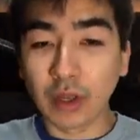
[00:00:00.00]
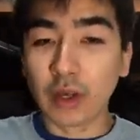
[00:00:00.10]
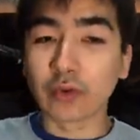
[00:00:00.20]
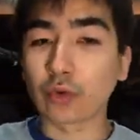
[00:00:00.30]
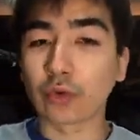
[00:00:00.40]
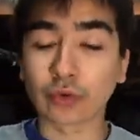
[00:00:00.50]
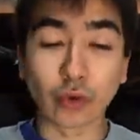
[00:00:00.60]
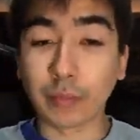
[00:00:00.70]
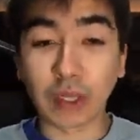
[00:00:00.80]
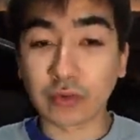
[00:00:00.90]
scroll through,
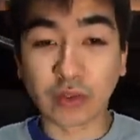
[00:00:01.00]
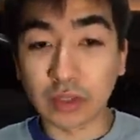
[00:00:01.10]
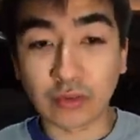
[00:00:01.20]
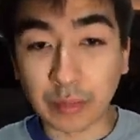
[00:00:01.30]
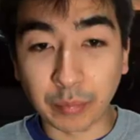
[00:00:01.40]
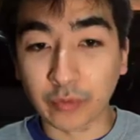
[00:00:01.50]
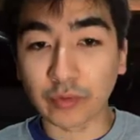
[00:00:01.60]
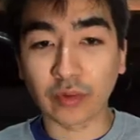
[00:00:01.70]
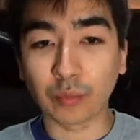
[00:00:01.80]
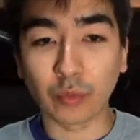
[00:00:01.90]
but it's not simple for
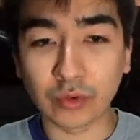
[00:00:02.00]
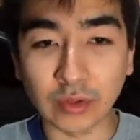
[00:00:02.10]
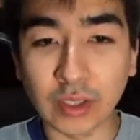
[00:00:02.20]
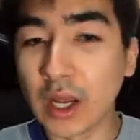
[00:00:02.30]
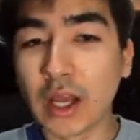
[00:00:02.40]
some reason.